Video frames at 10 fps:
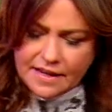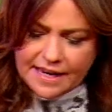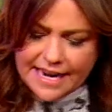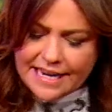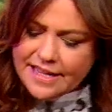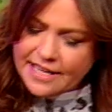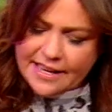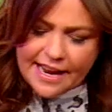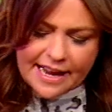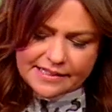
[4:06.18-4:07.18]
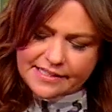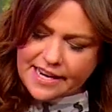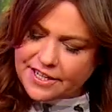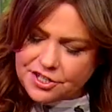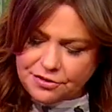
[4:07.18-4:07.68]
And anything that adds
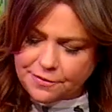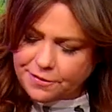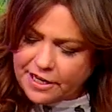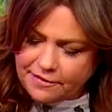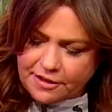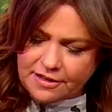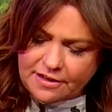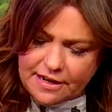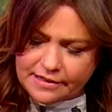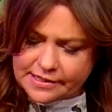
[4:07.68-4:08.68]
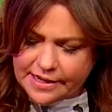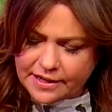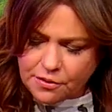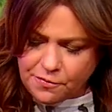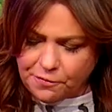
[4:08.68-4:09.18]
texture and flavor, I say
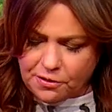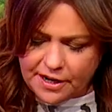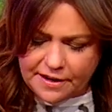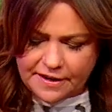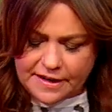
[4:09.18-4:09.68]
go for it.